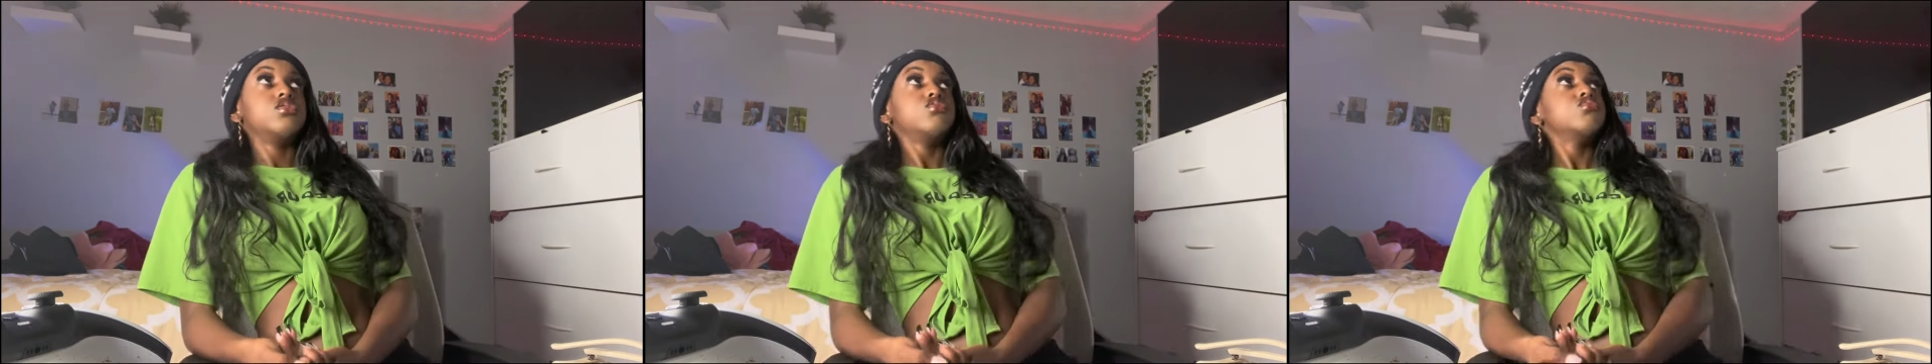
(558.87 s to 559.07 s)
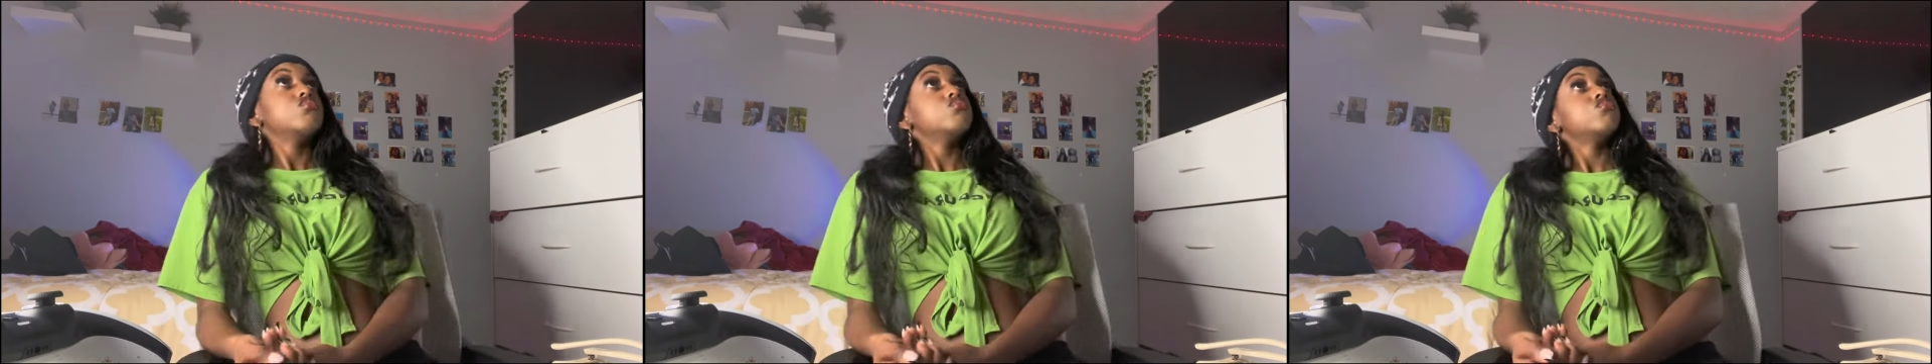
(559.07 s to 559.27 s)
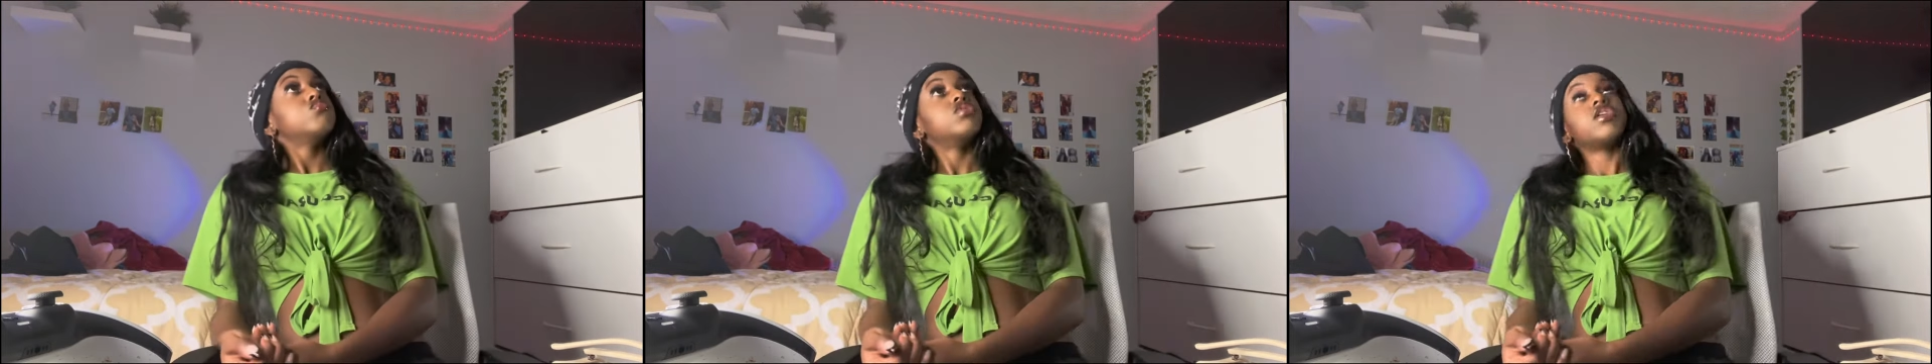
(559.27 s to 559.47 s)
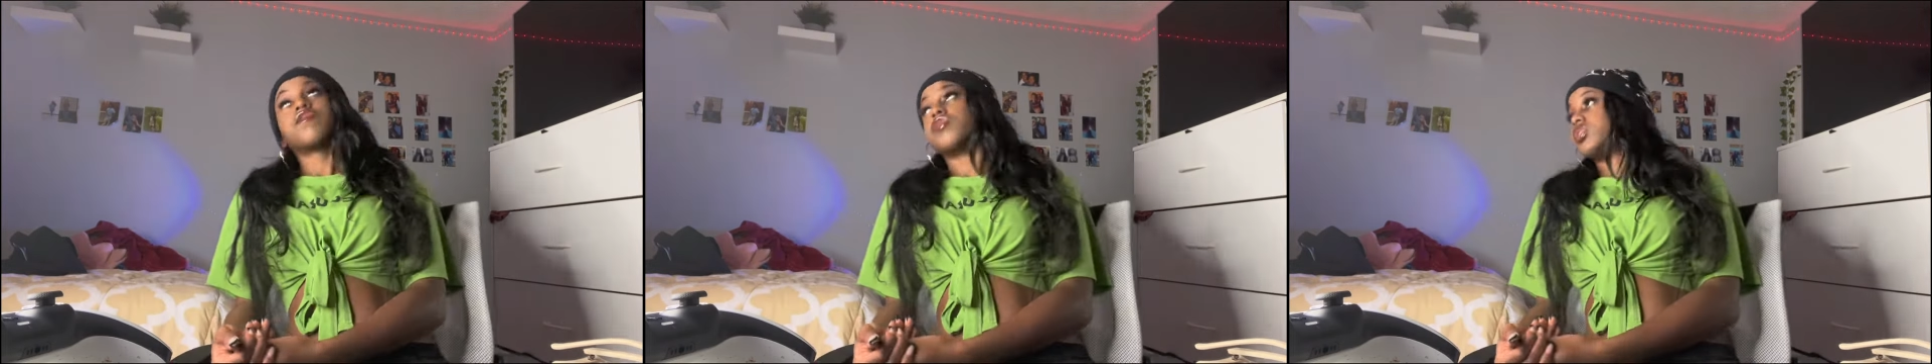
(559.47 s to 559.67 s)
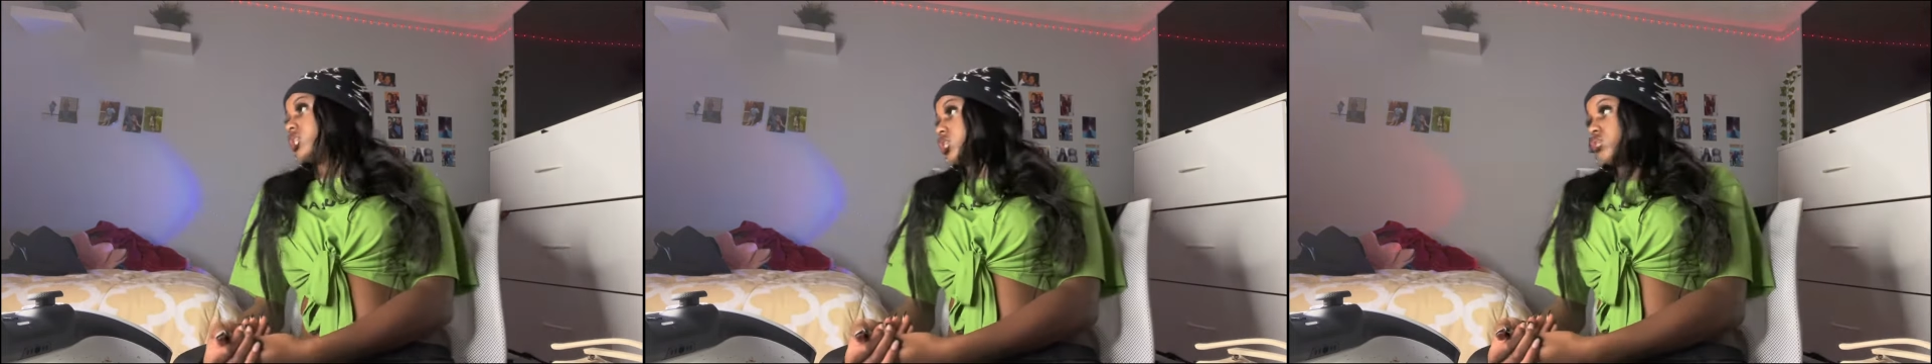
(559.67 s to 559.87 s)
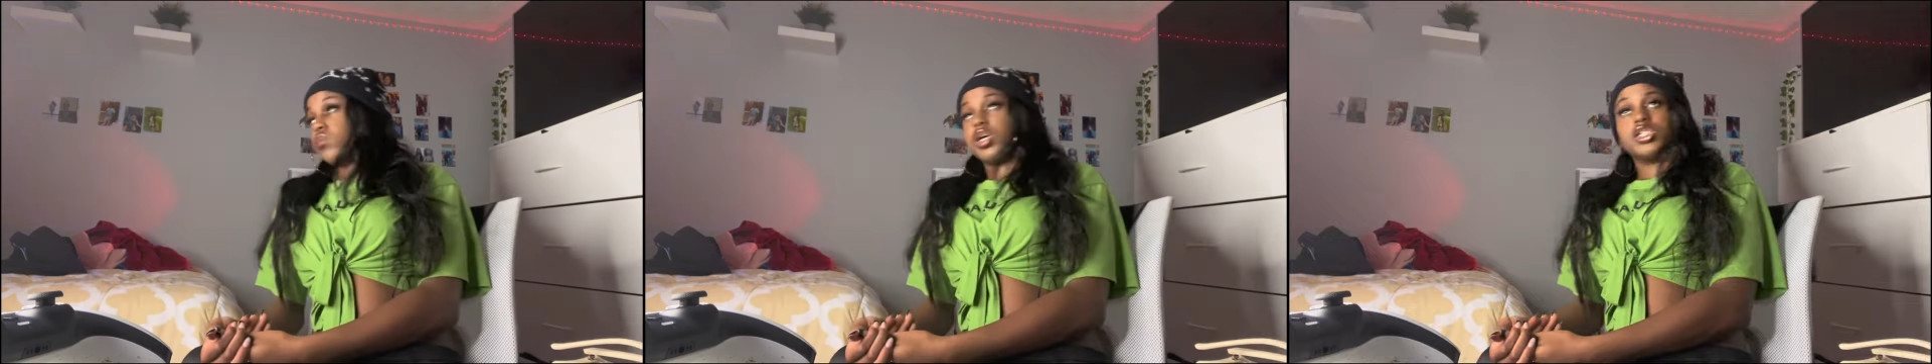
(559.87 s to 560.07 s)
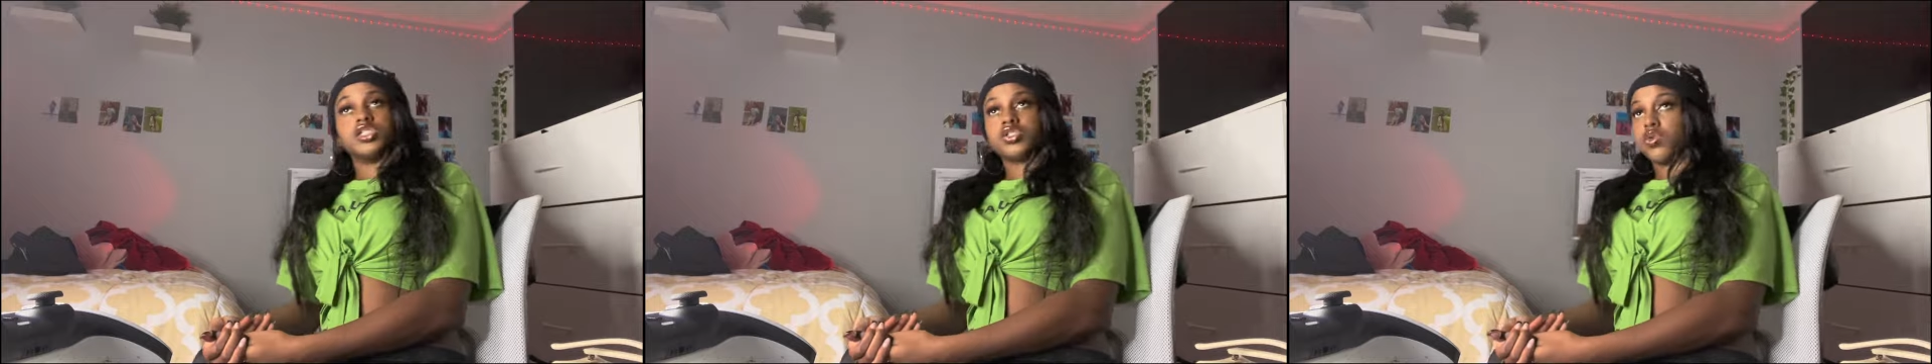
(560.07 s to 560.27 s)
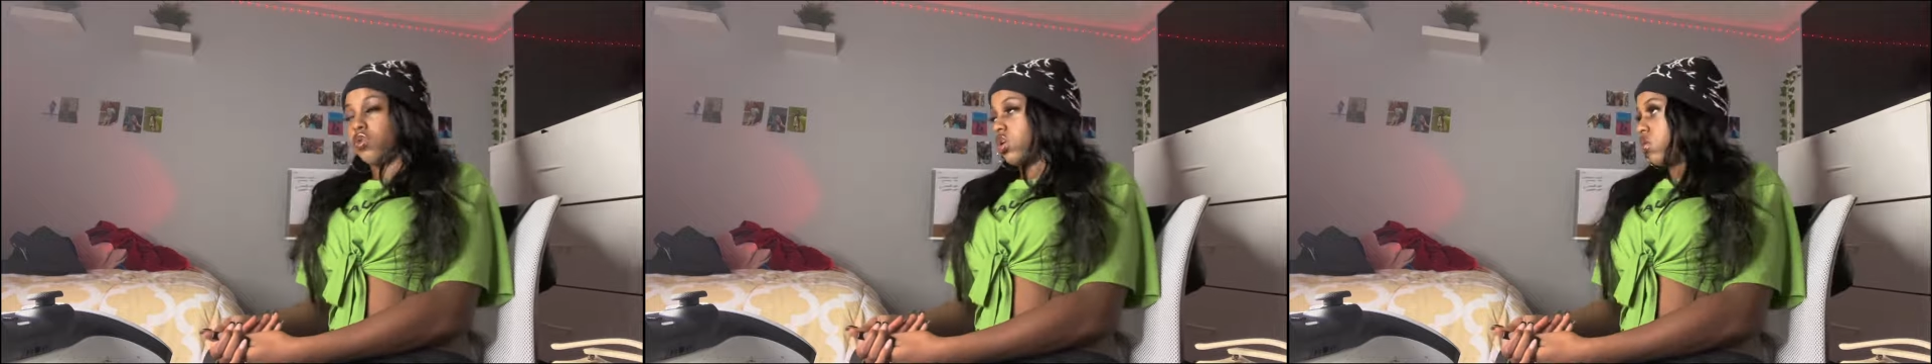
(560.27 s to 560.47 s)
two different situations going